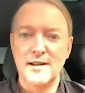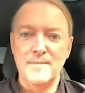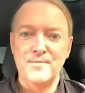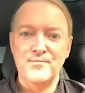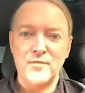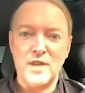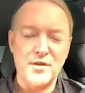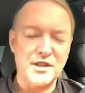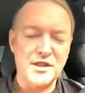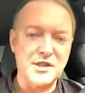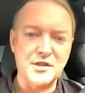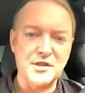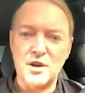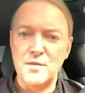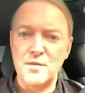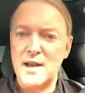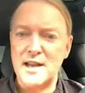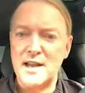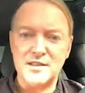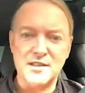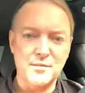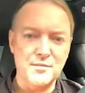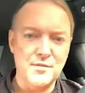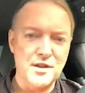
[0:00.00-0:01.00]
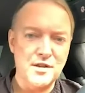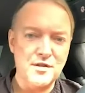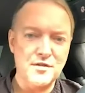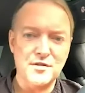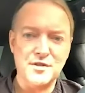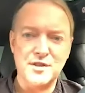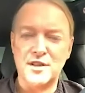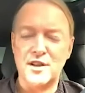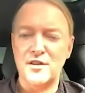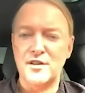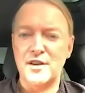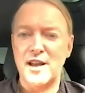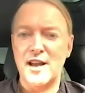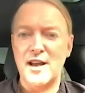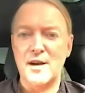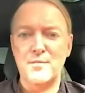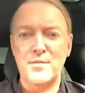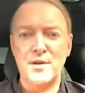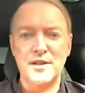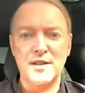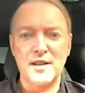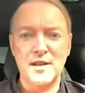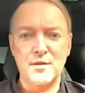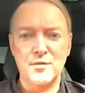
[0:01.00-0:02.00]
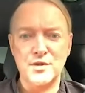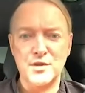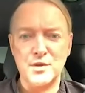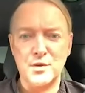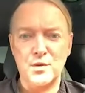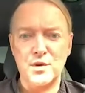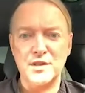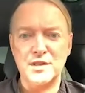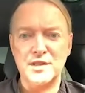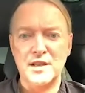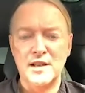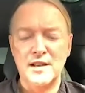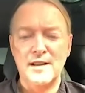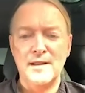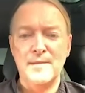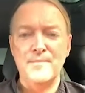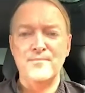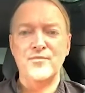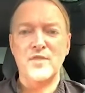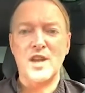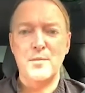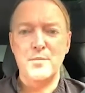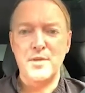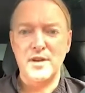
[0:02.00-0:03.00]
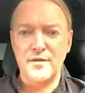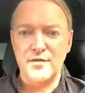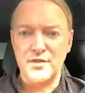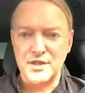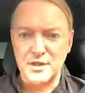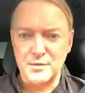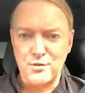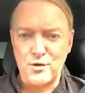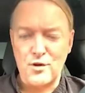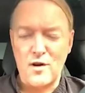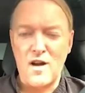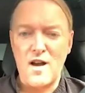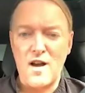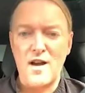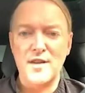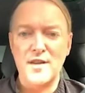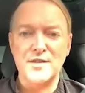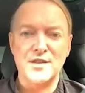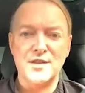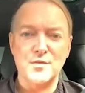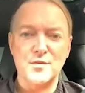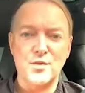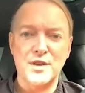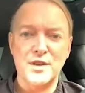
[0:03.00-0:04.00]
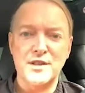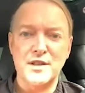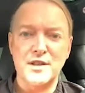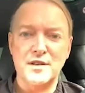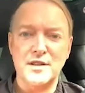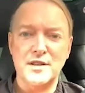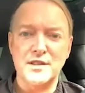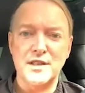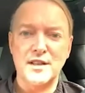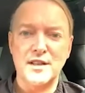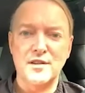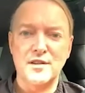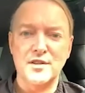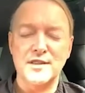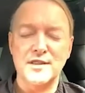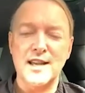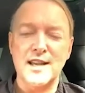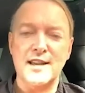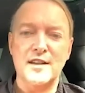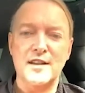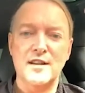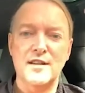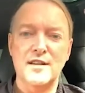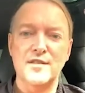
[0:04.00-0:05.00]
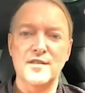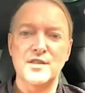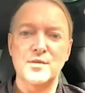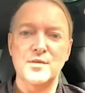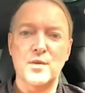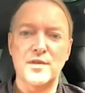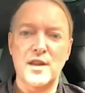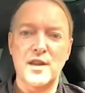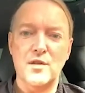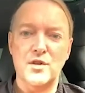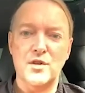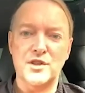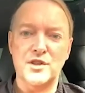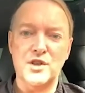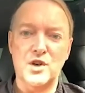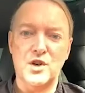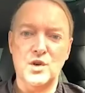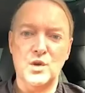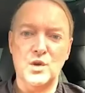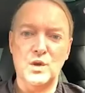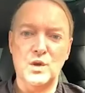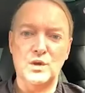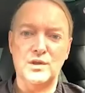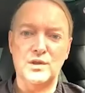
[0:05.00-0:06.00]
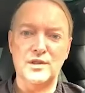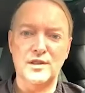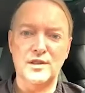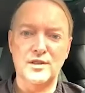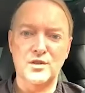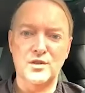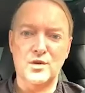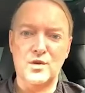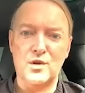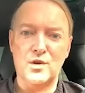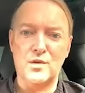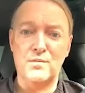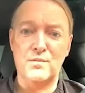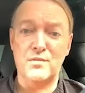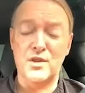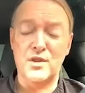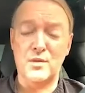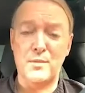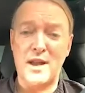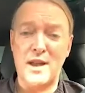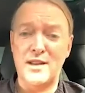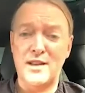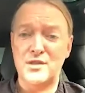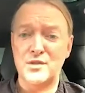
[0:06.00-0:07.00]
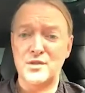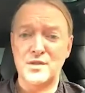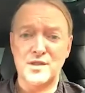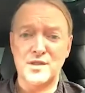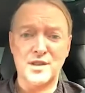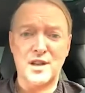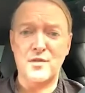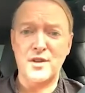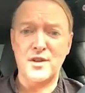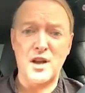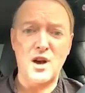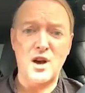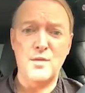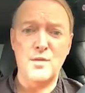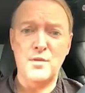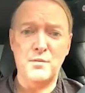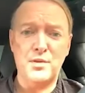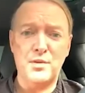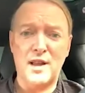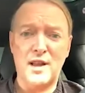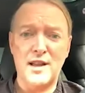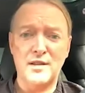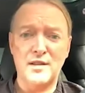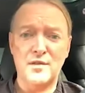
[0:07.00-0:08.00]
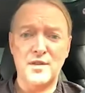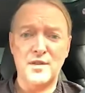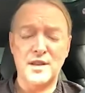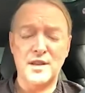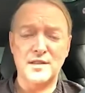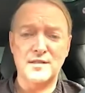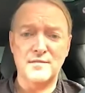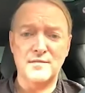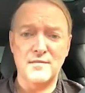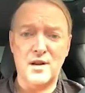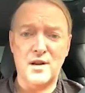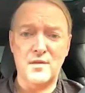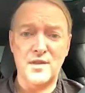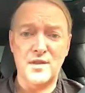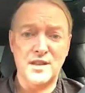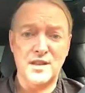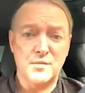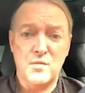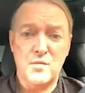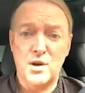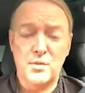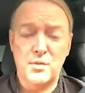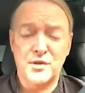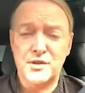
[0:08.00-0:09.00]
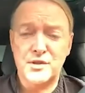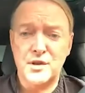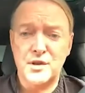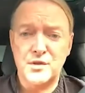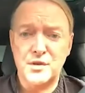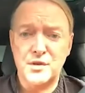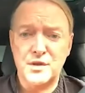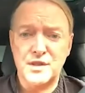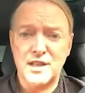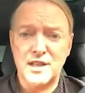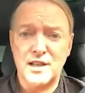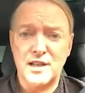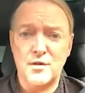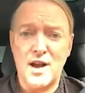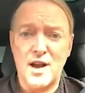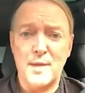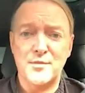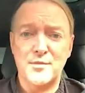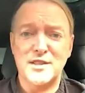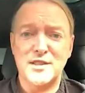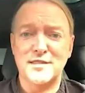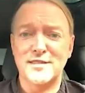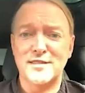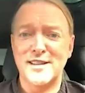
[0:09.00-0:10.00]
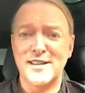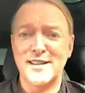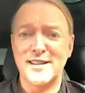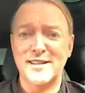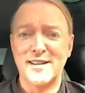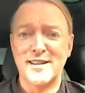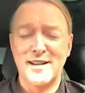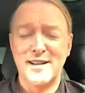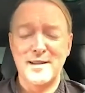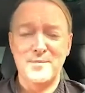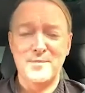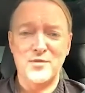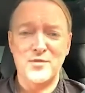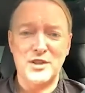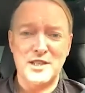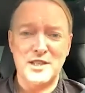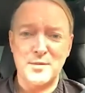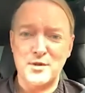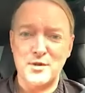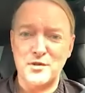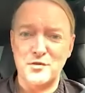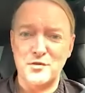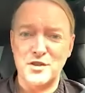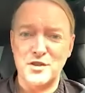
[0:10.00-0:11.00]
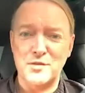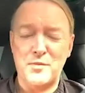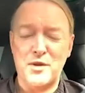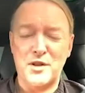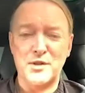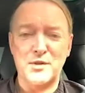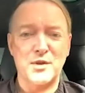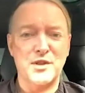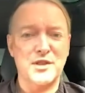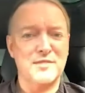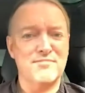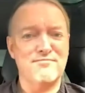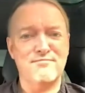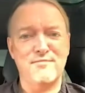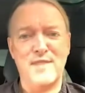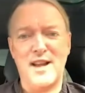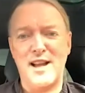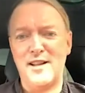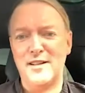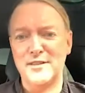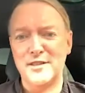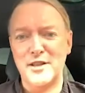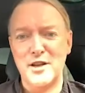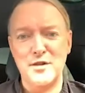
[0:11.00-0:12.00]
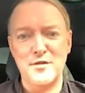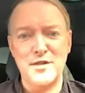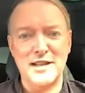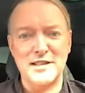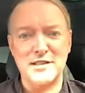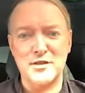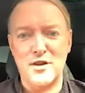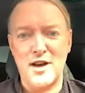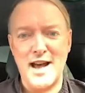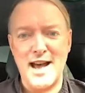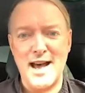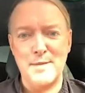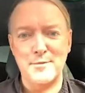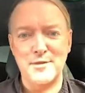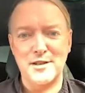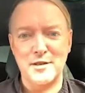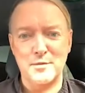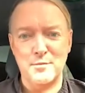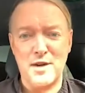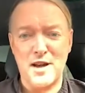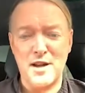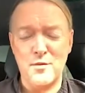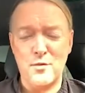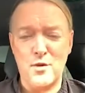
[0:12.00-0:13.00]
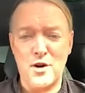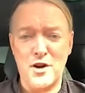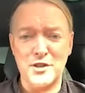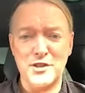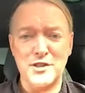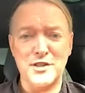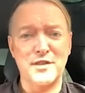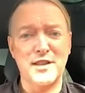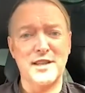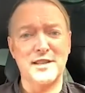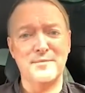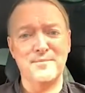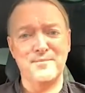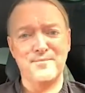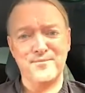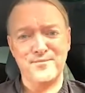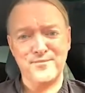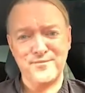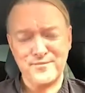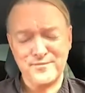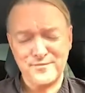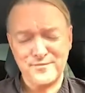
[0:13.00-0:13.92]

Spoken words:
And this is going back some years ago now, but it was always a bit of a surprise to retail casino executives when they were told your patrons are going home and playing on these mobile social casino apps. And the typical response was, hell no, that's not happening on my watch. And then